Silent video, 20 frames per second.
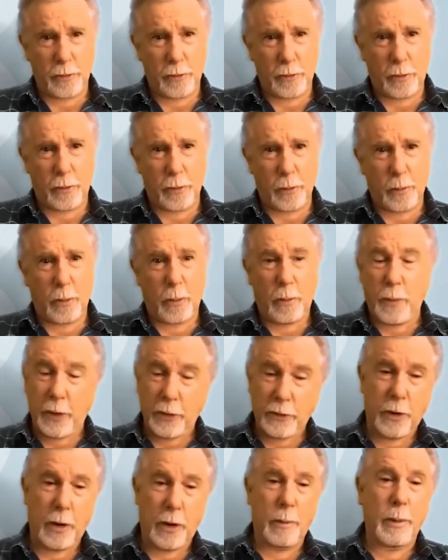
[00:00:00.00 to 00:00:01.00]
I thought, well,
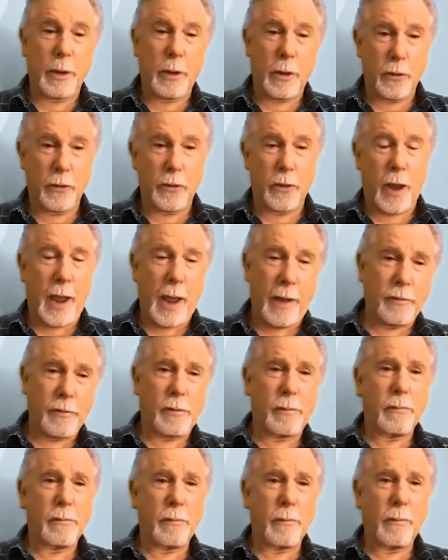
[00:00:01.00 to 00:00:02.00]
that's only because I haven't